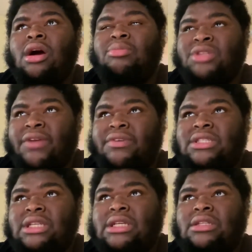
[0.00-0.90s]

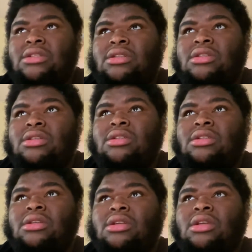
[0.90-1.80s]
Jefferson,
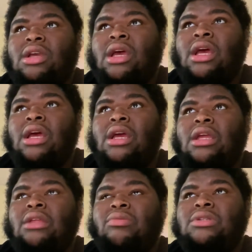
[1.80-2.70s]

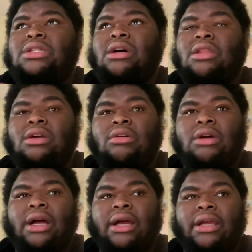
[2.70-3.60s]
and what's the other
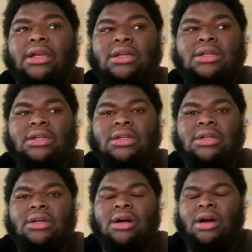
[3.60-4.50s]
old guy?
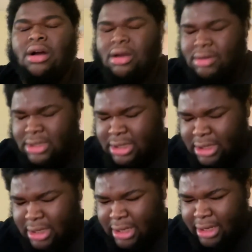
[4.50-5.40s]
Oh, what's the
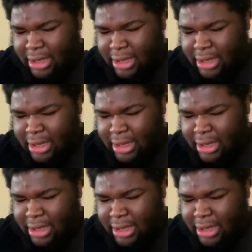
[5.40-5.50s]
other guy?